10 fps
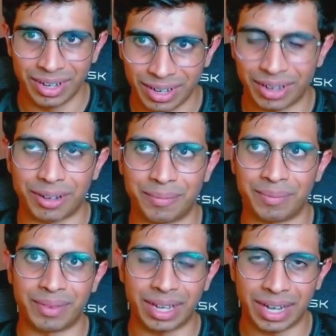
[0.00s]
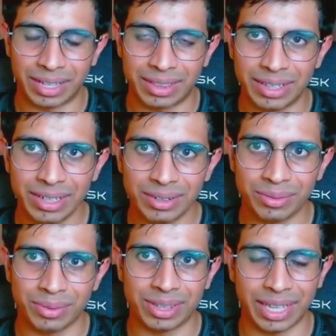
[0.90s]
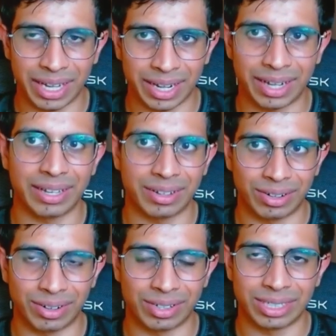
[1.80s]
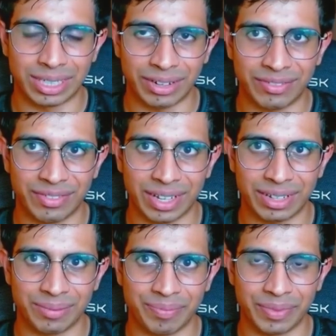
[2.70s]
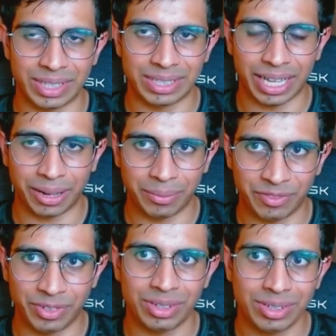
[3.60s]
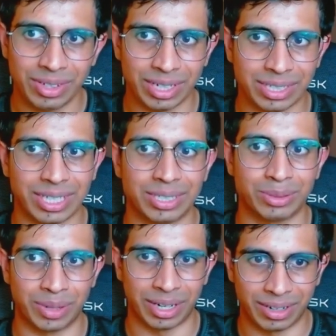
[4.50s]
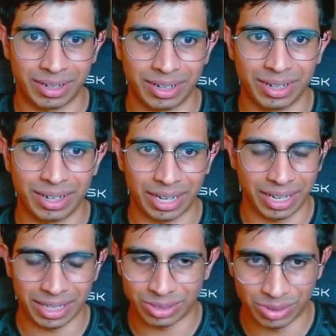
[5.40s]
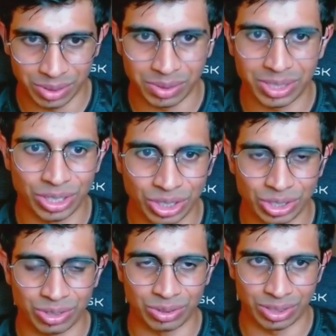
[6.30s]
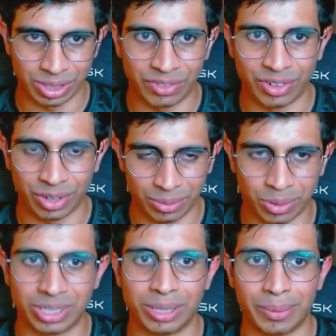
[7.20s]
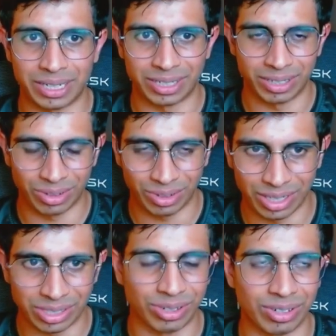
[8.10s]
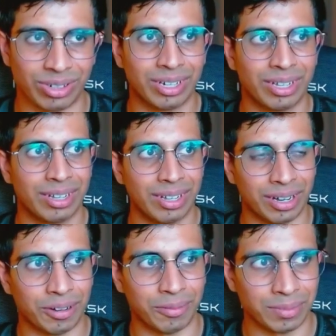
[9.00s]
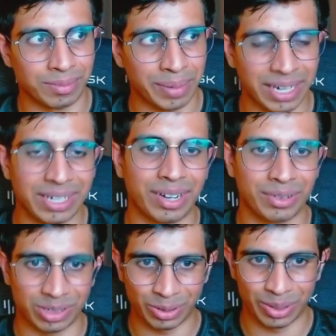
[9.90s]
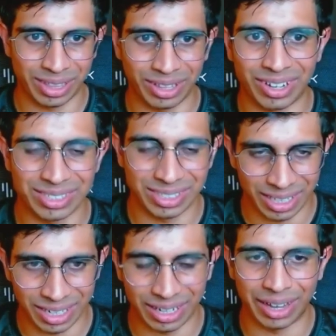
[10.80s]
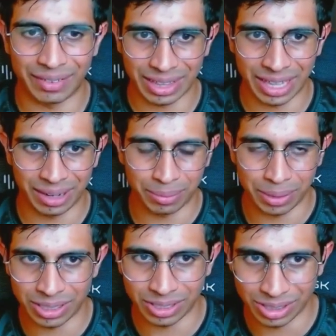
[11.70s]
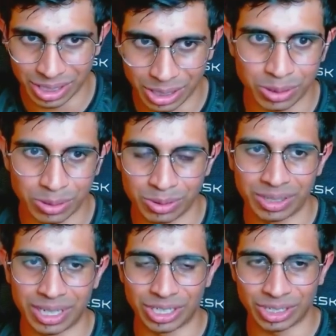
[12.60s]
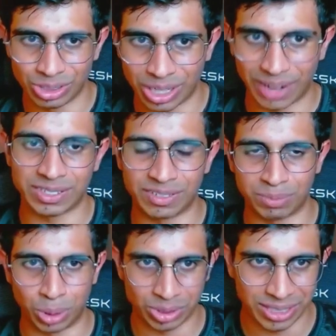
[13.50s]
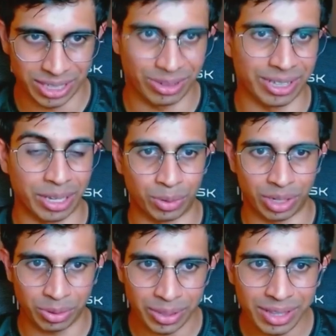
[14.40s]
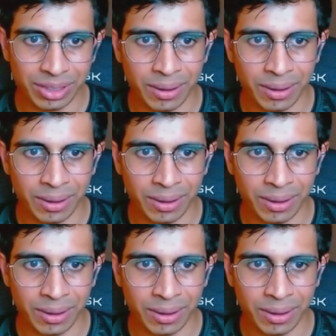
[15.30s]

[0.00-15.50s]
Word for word: um, i think with ai and all this stuff like it's helpful in a sense where like as you're doing research to serve your community better or as you're um, penning down your quick thoughts and then having that be turned into initial drafts of posts that you can then work with